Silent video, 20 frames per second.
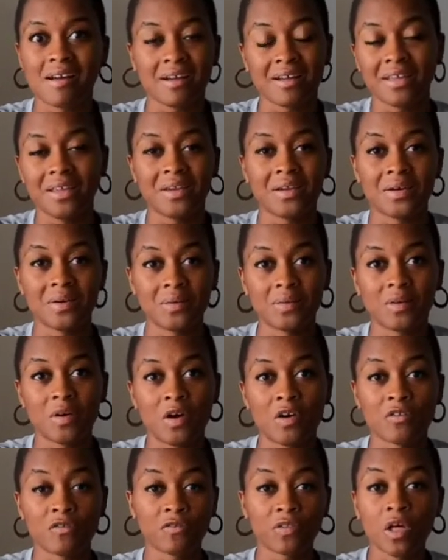you know,
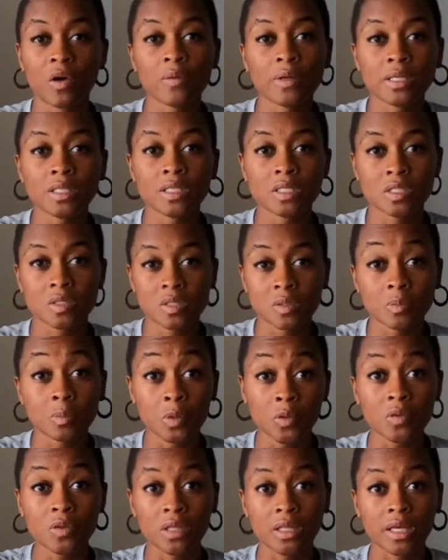are flowing
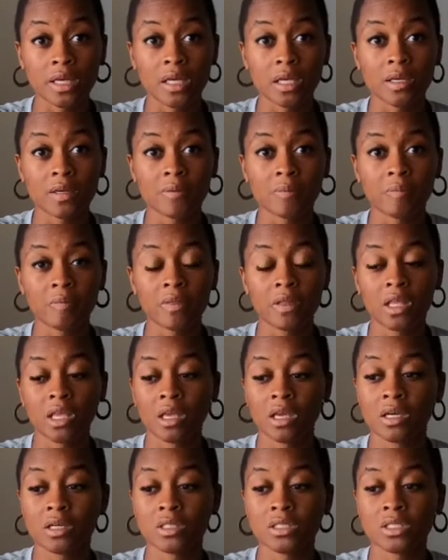smoothly.
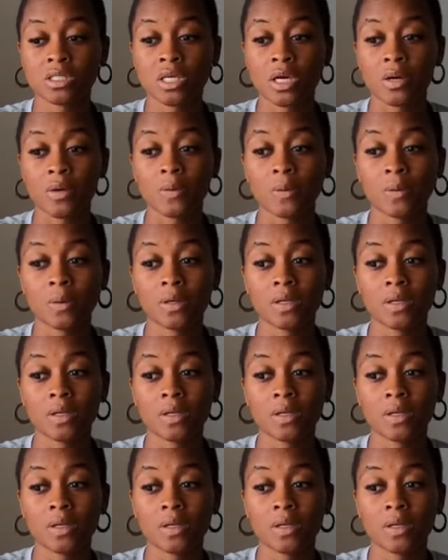So